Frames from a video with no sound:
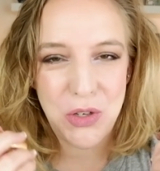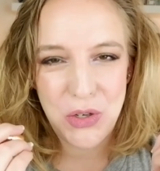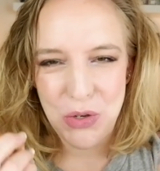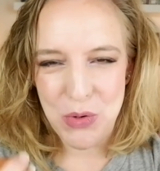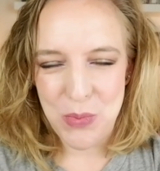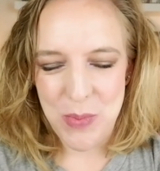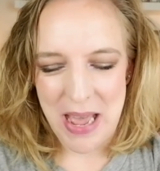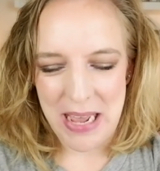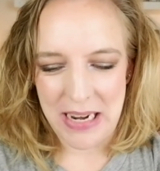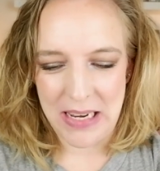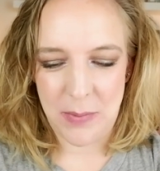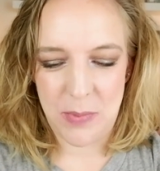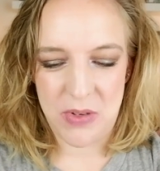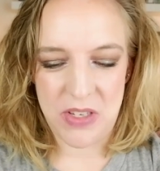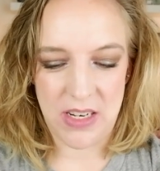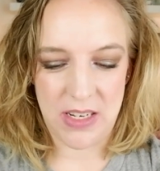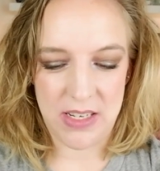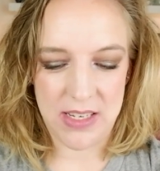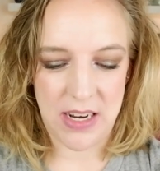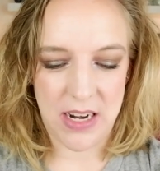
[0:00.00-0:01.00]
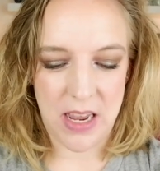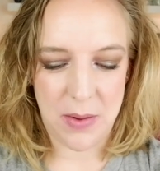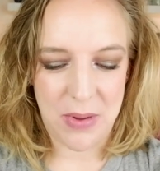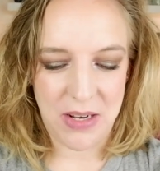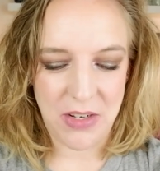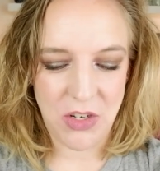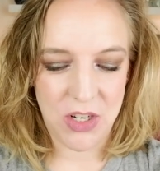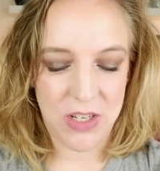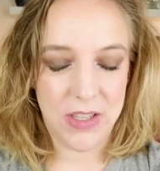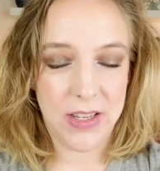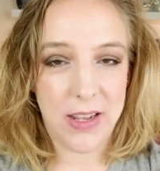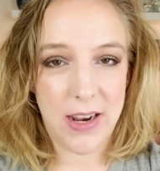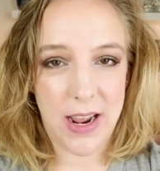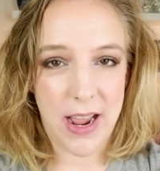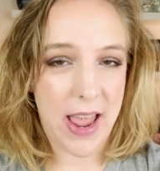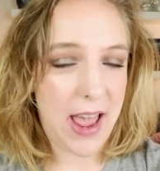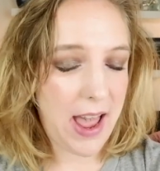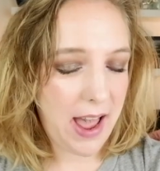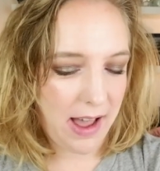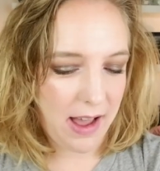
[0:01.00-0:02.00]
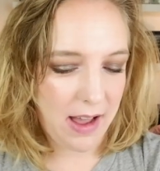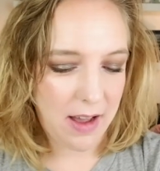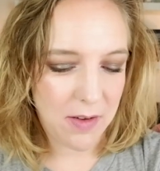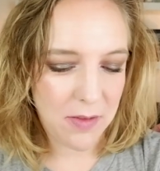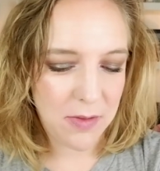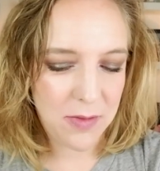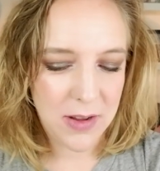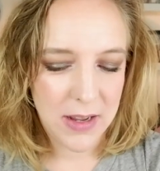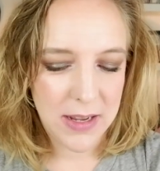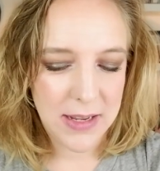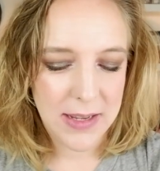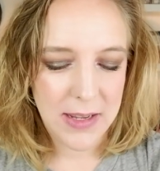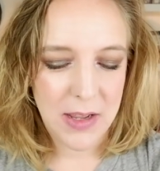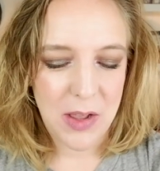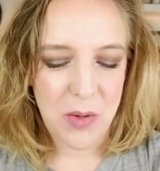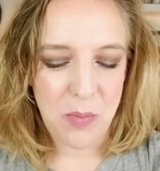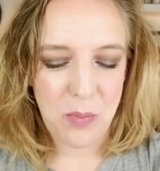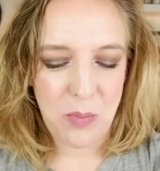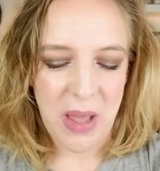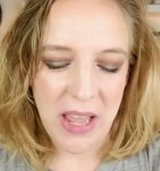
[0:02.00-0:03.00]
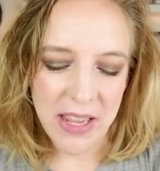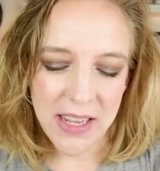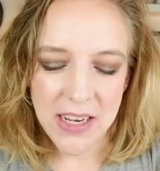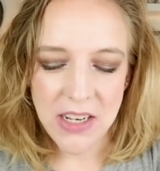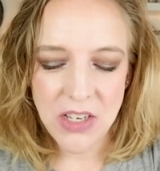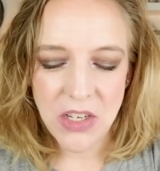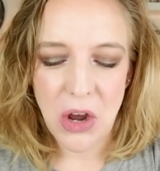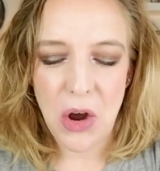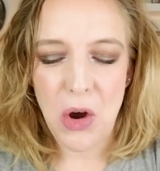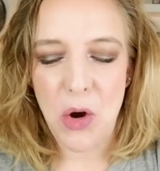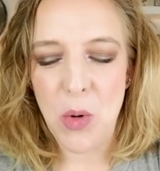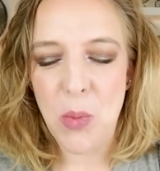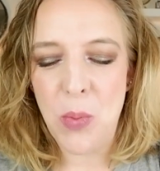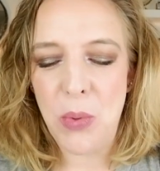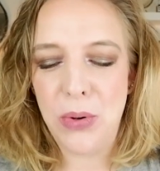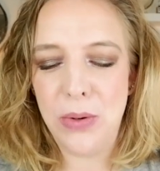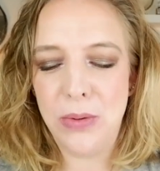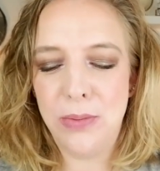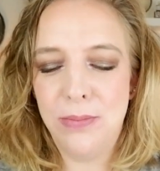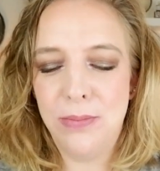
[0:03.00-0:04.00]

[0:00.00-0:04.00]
two matte lipsticks, and I mentioned that I have Peggy Taupe